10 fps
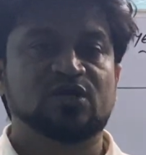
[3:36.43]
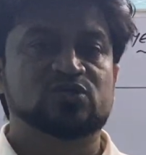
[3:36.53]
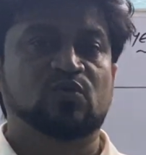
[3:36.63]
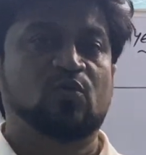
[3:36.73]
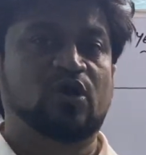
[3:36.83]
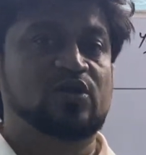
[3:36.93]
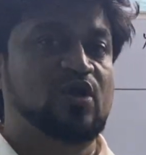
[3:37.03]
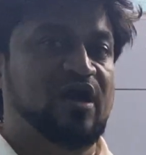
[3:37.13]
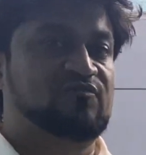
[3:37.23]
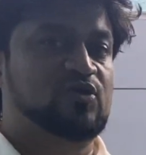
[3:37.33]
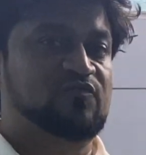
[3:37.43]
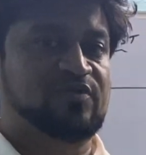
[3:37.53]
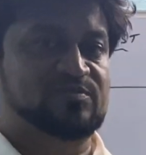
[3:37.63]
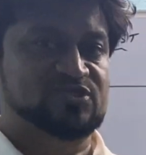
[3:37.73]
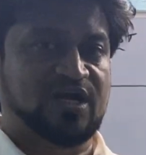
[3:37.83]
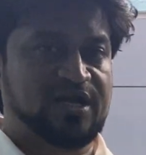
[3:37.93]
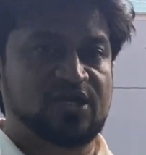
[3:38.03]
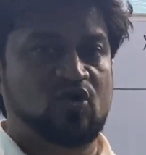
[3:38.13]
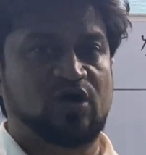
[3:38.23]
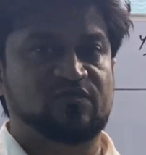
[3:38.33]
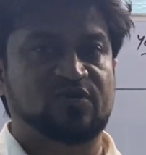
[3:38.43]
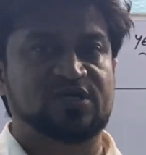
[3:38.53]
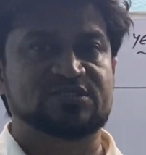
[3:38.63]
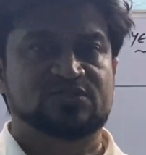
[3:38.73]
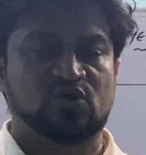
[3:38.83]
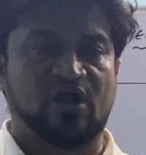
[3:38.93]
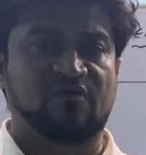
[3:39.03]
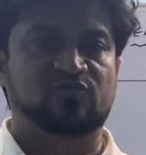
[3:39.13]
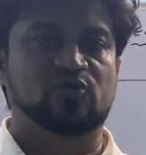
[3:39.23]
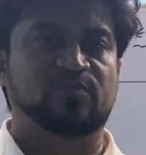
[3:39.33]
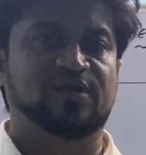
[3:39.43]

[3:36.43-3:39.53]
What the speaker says: So what you have to do from starting onwards, you have to